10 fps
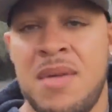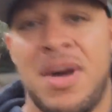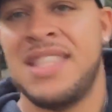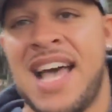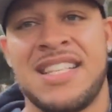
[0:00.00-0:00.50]

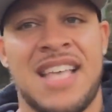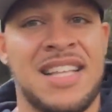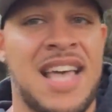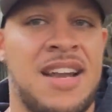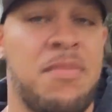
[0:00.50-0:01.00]
My dad's
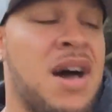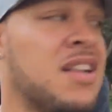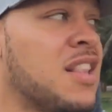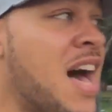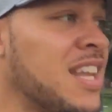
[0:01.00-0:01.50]
like that
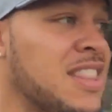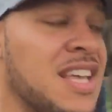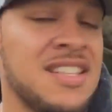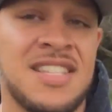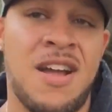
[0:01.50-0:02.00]
about a lot of
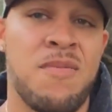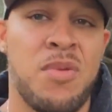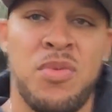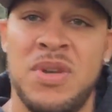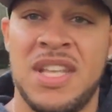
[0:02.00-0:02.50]
things, and I
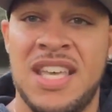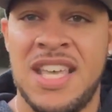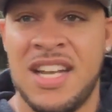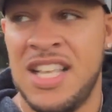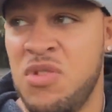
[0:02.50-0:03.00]
remember being a
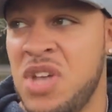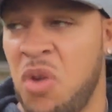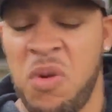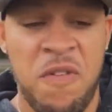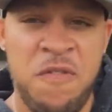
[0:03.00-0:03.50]
kid and he would
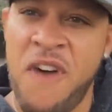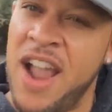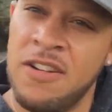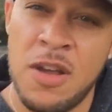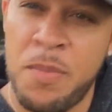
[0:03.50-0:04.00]
get real
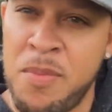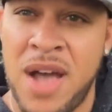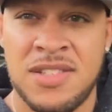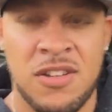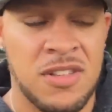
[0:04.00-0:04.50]
fired up
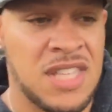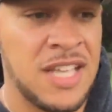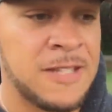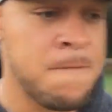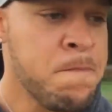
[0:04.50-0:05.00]
about certain
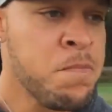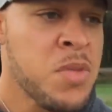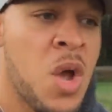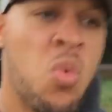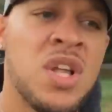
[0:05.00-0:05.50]
things.
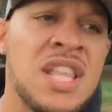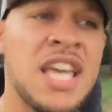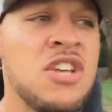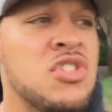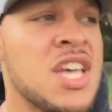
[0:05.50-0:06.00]
And one
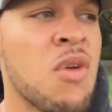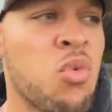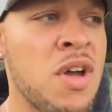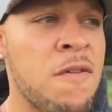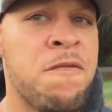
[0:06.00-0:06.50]
thing he used to get
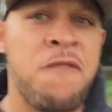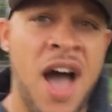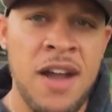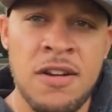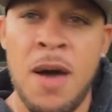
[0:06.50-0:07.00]
real
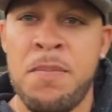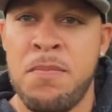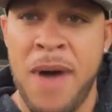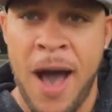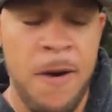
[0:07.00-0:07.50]
fired up
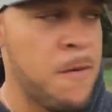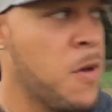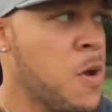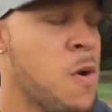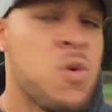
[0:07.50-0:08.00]
about
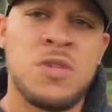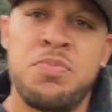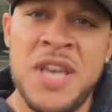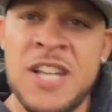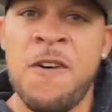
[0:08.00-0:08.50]
was
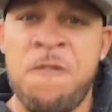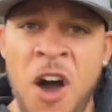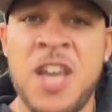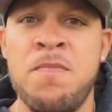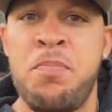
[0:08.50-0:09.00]
being the
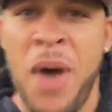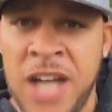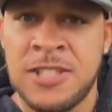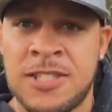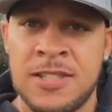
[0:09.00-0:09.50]
fucking
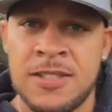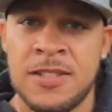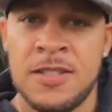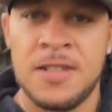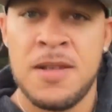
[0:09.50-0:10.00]
best.
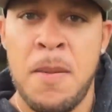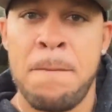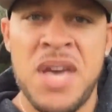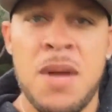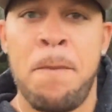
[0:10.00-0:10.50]

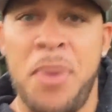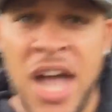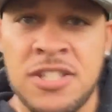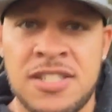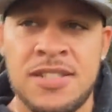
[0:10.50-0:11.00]
Be the
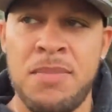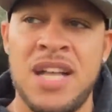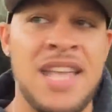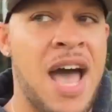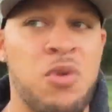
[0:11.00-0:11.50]
best,
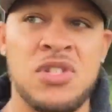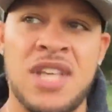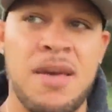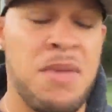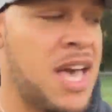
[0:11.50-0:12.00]
my dad would
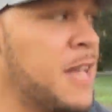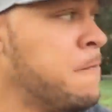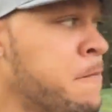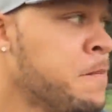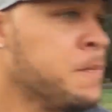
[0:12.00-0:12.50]
say, man.